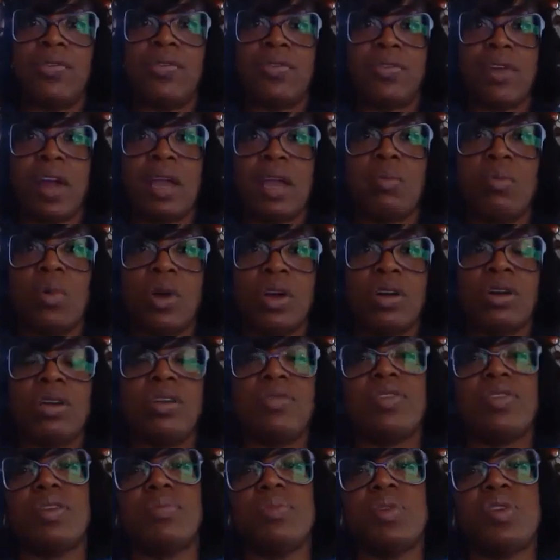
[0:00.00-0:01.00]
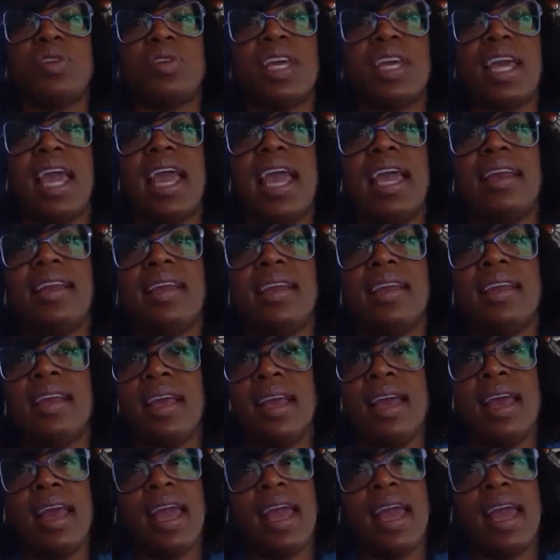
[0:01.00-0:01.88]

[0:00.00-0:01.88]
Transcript: framework of communicating.